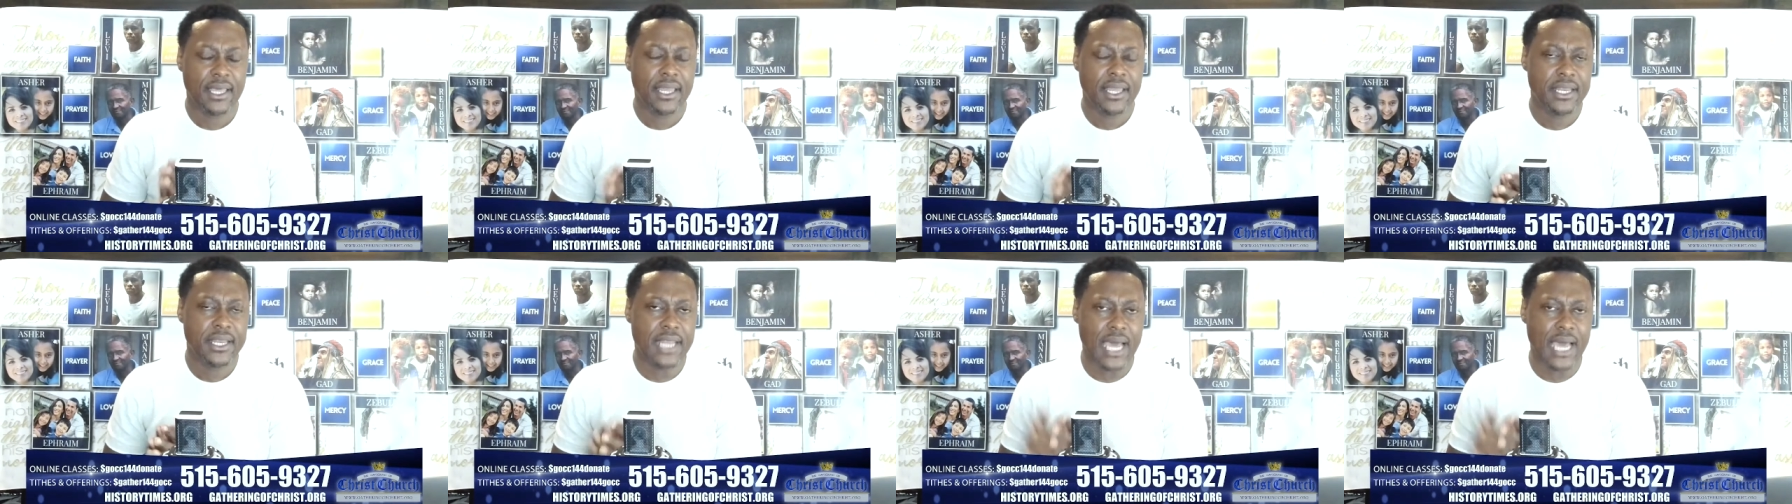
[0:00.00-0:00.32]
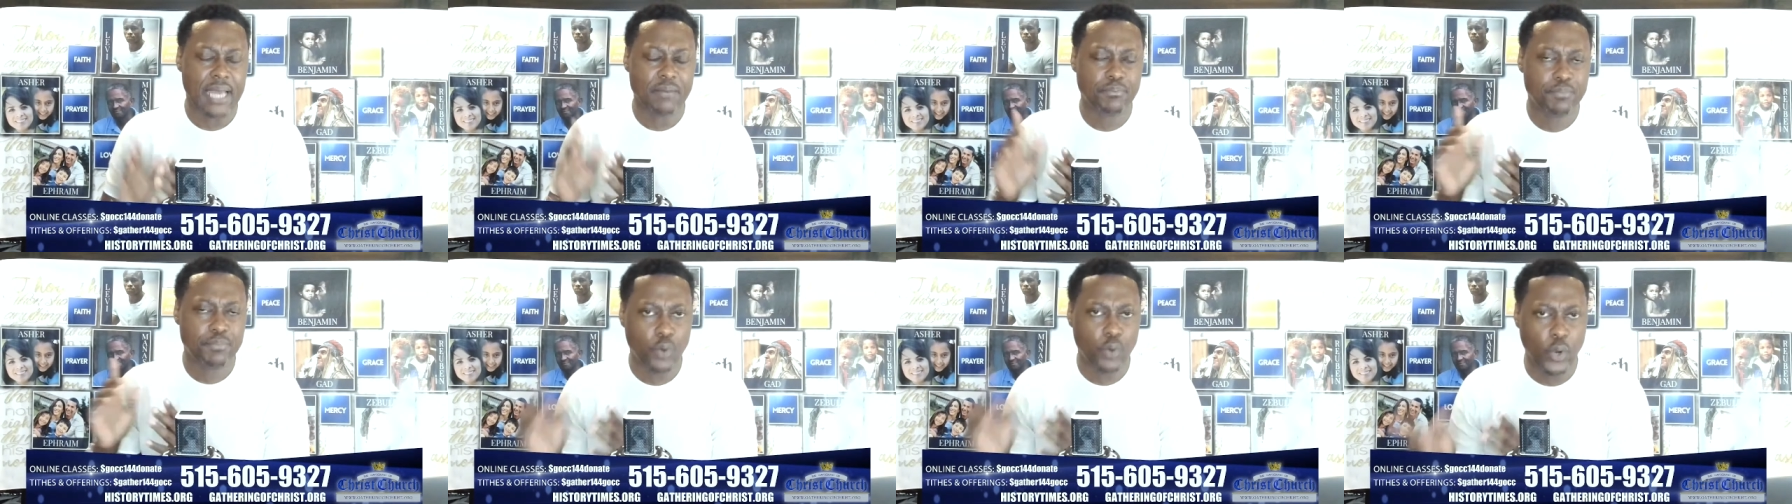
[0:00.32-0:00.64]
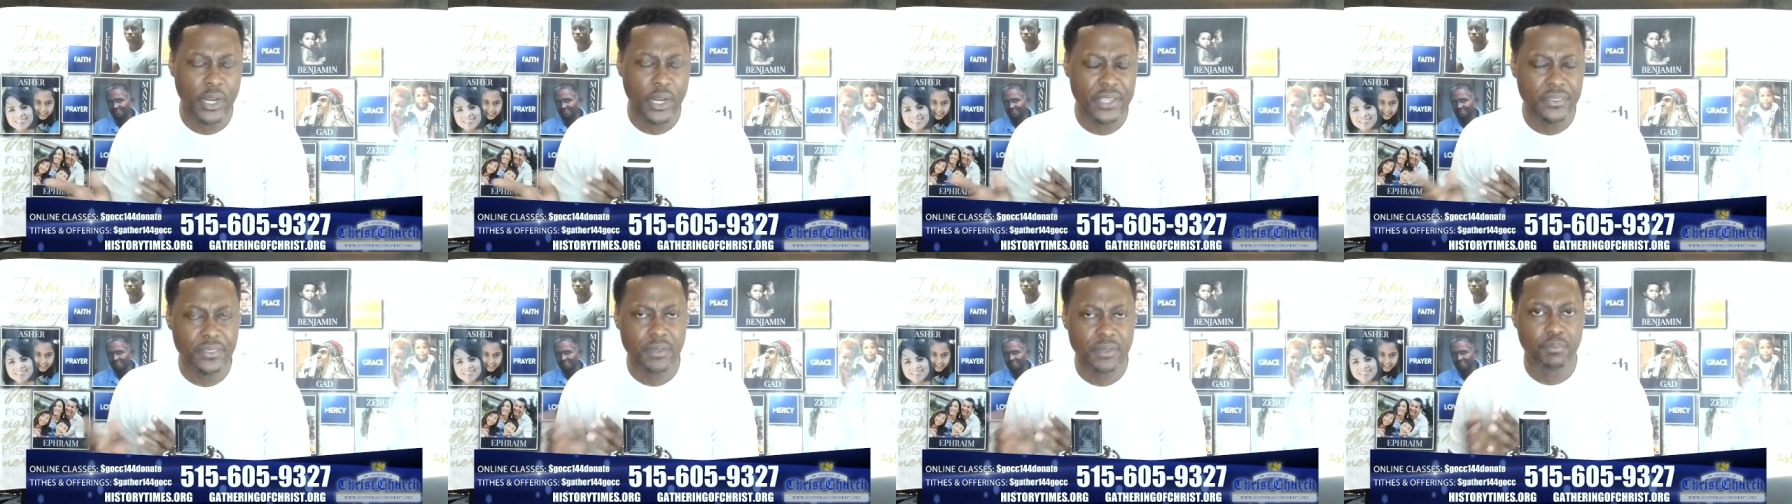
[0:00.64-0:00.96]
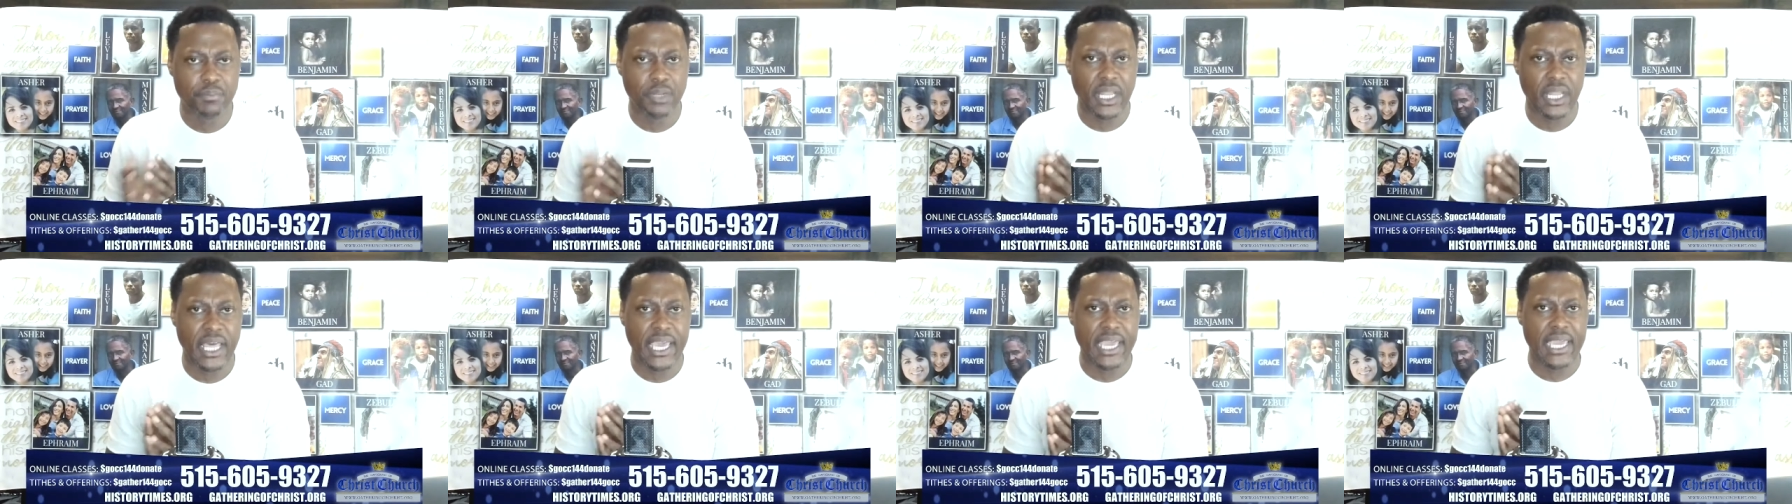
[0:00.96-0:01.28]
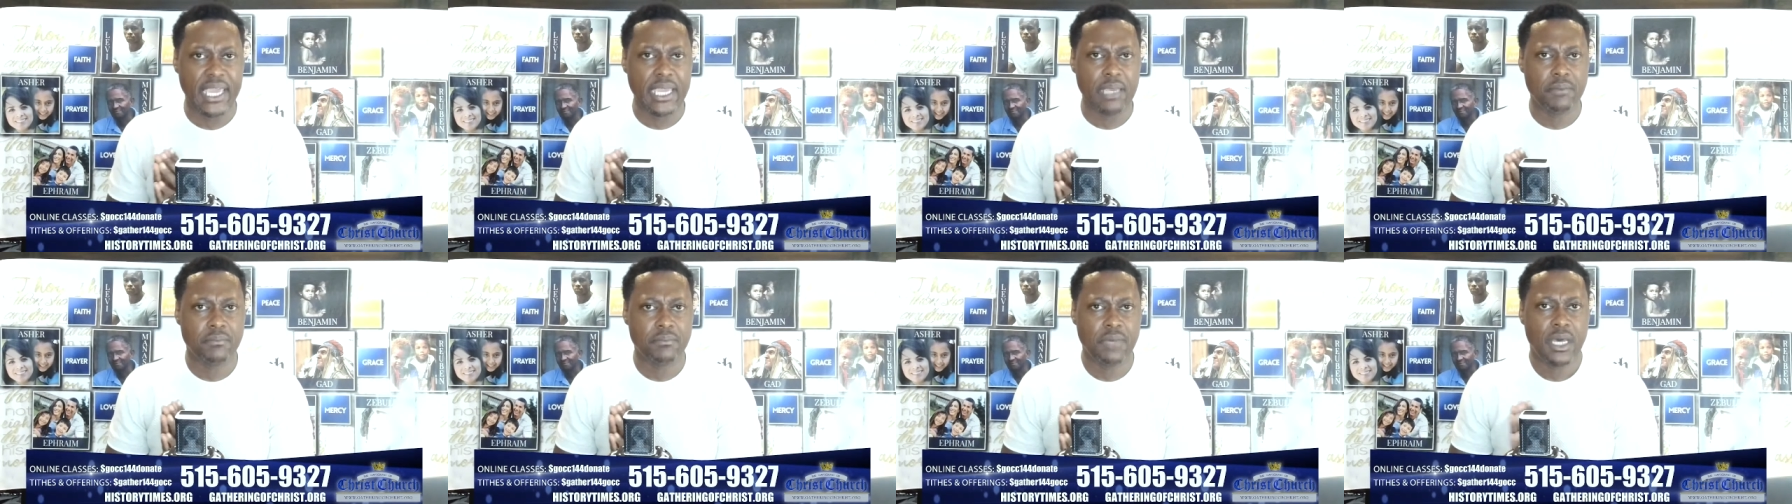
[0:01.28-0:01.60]
not pointing the
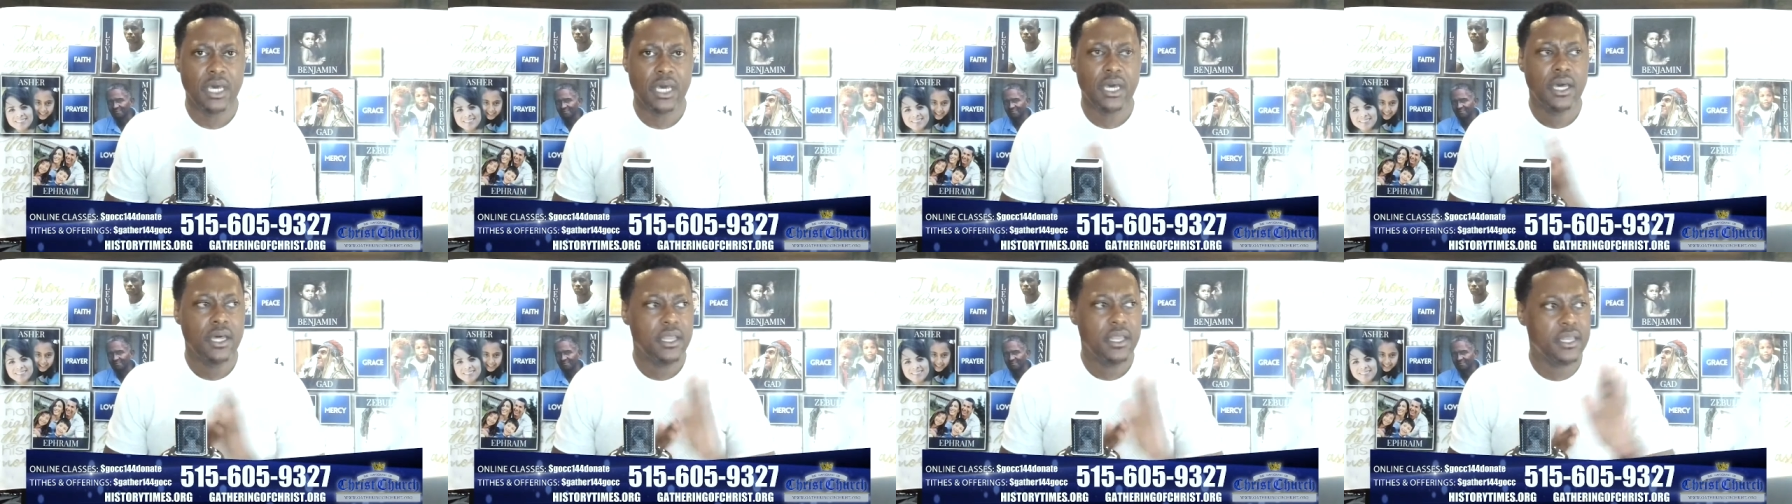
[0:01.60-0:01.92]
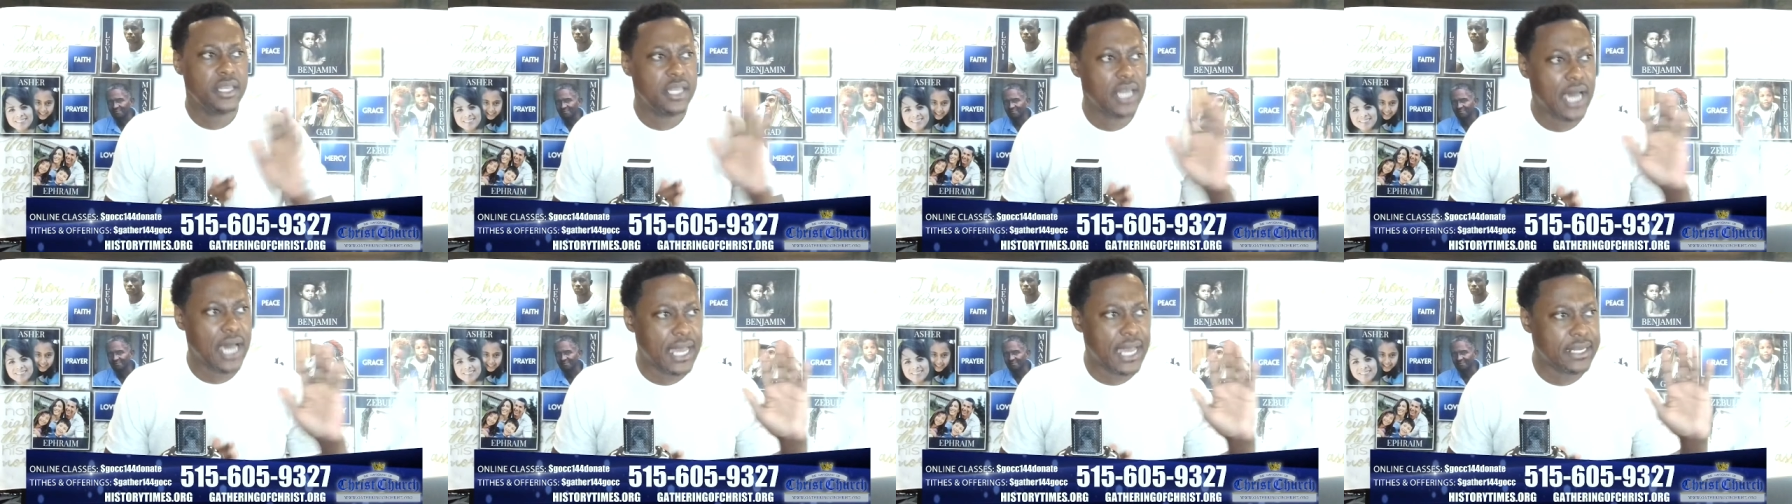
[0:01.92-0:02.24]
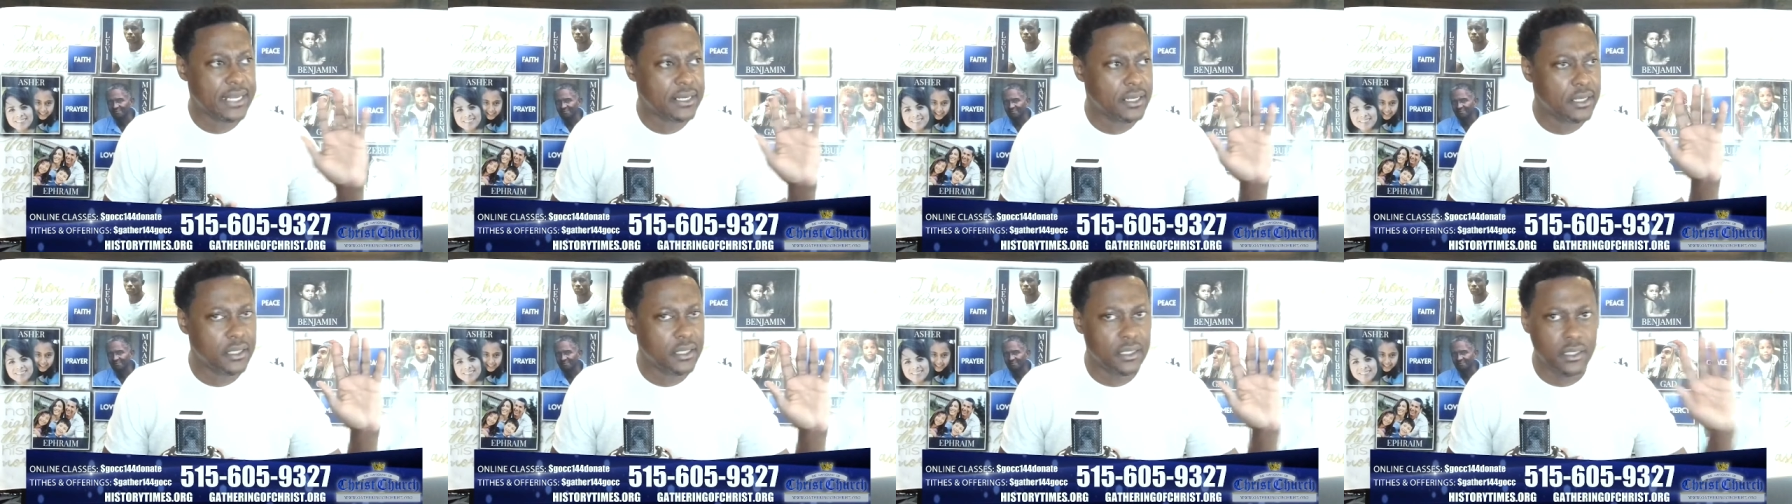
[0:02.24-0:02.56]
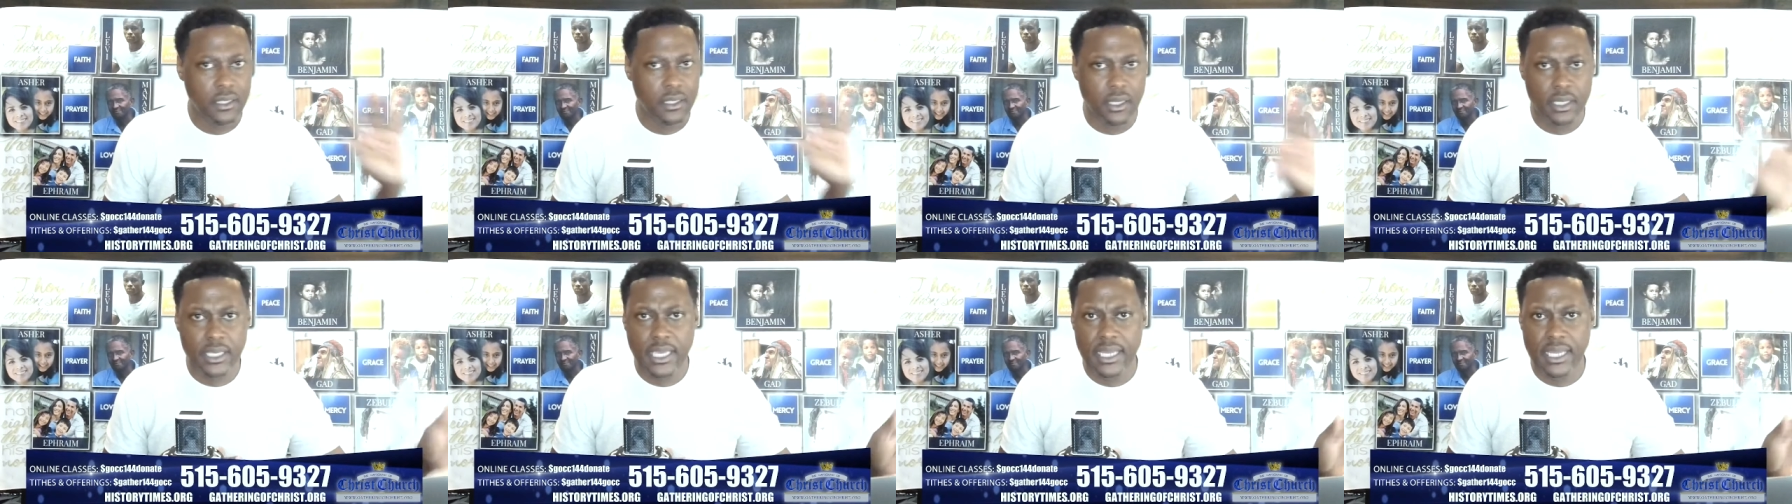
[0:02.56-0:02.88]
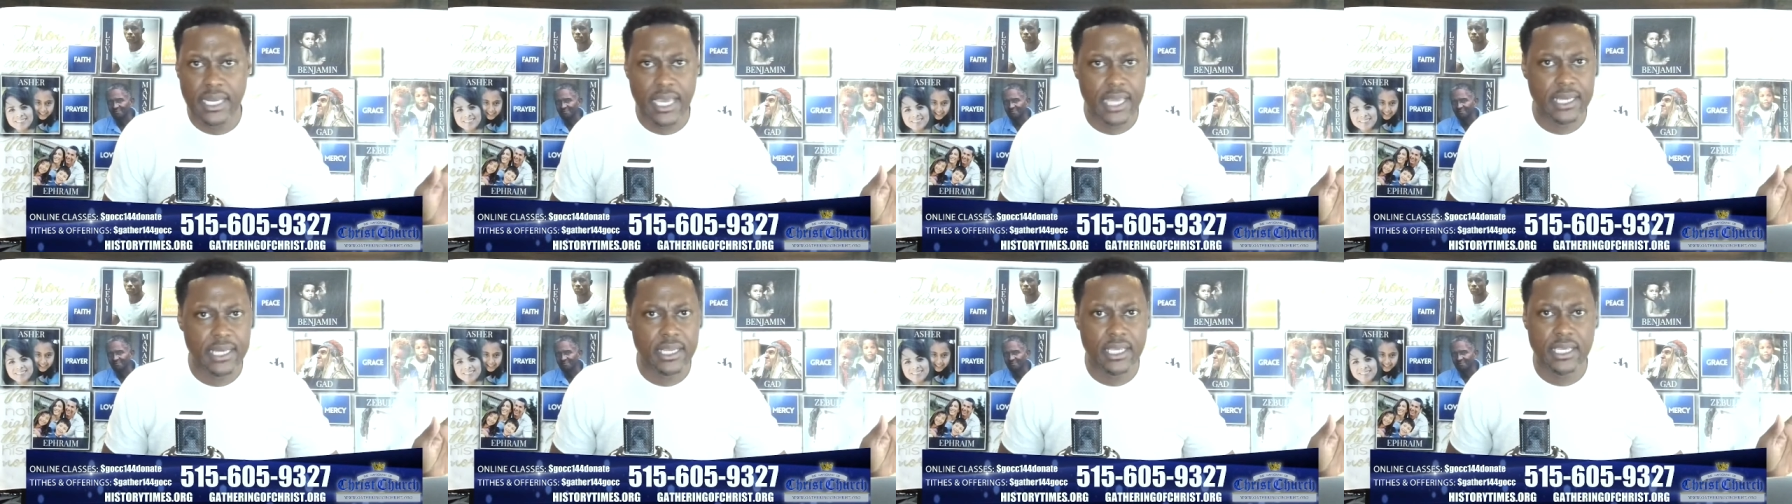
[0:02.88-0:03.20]
blame, not looking
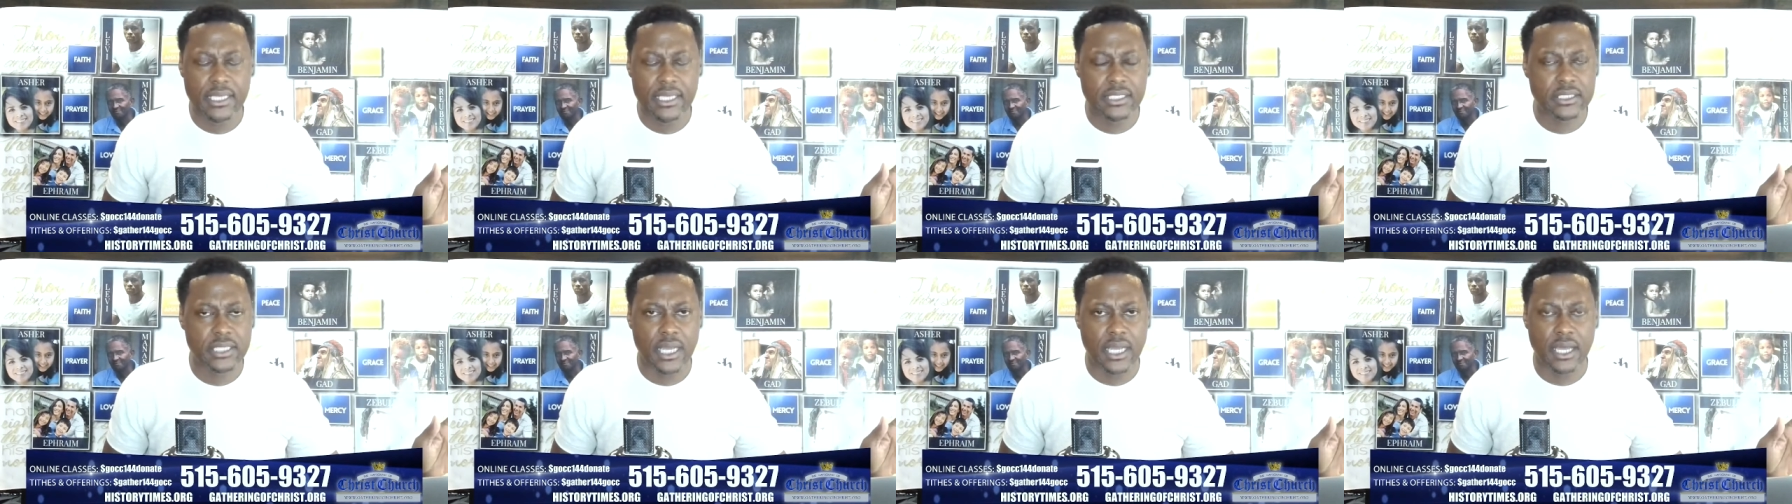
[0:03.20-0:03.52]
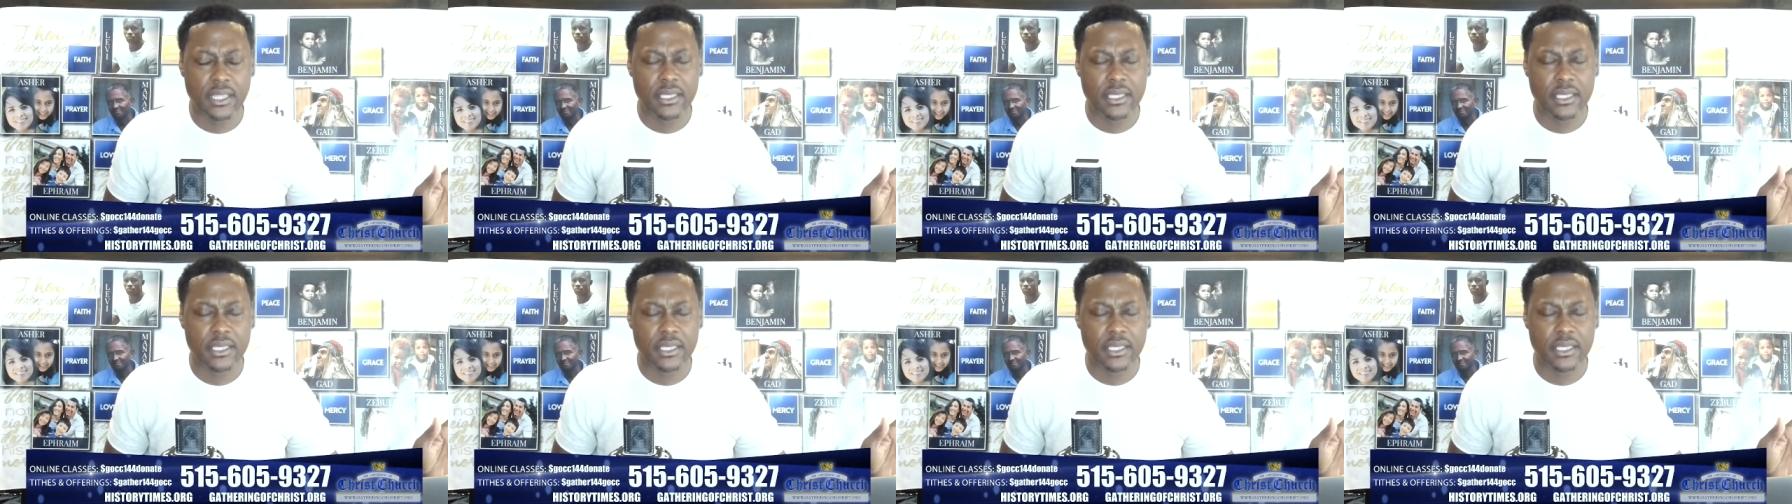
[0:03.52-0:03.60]
at each,